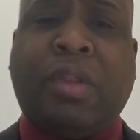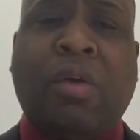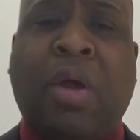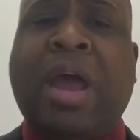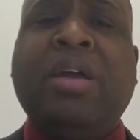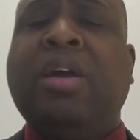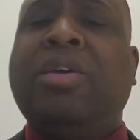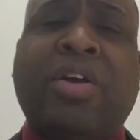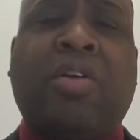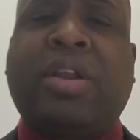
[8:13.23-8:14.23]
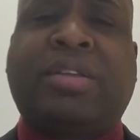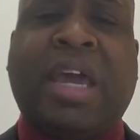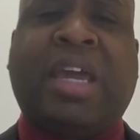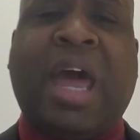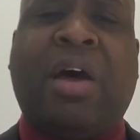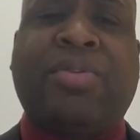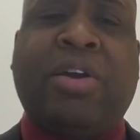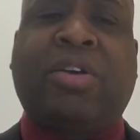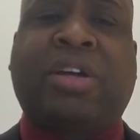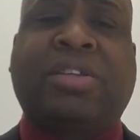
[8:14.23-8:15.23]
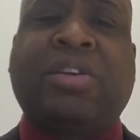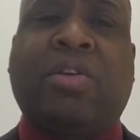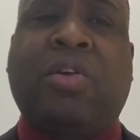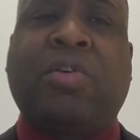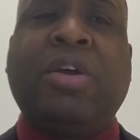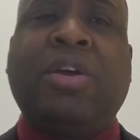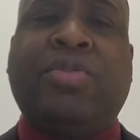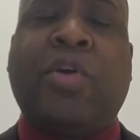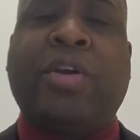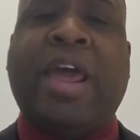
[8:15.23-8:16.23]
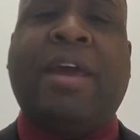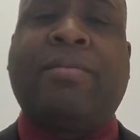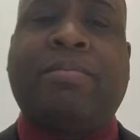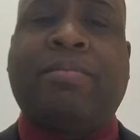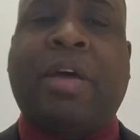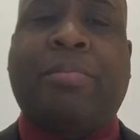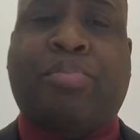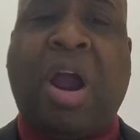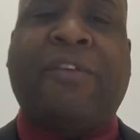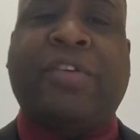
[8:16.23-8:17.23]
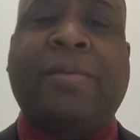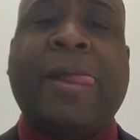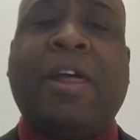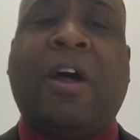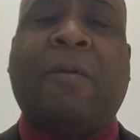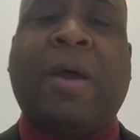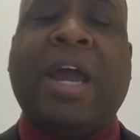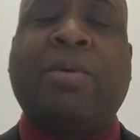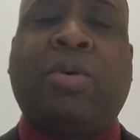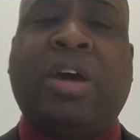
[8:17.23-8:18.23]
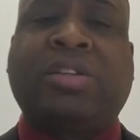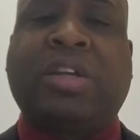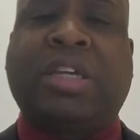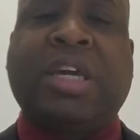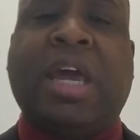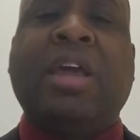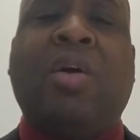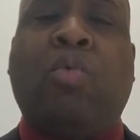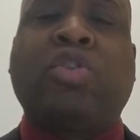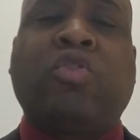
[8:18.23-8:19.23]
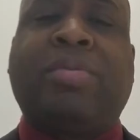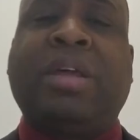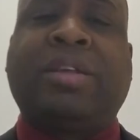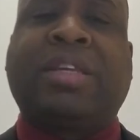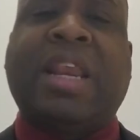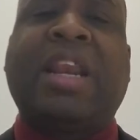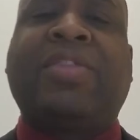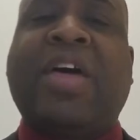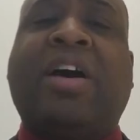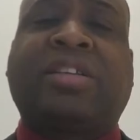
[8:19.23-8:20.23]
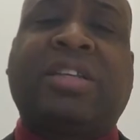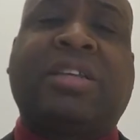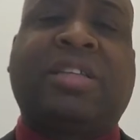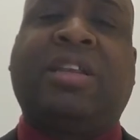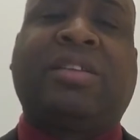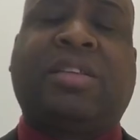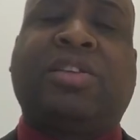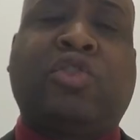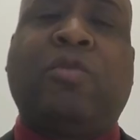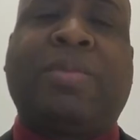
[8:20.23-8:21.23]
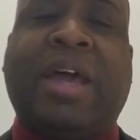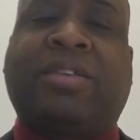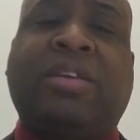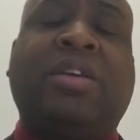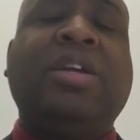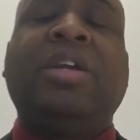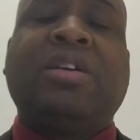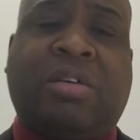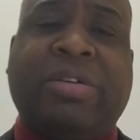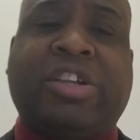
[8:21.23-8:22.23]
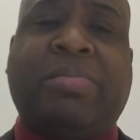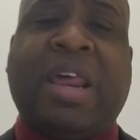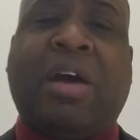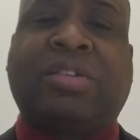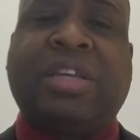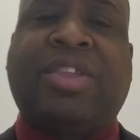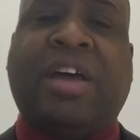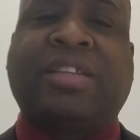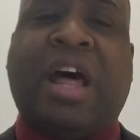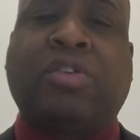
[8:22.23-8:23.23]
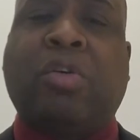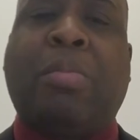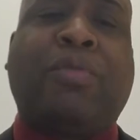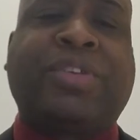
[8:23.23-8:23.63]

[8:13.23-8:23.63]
Right? They're going to consider their net profit, all right, what HUD's going to get, which would be, let's say, $90,000, because I said, let's assume that the commission paid out was $10,000 on both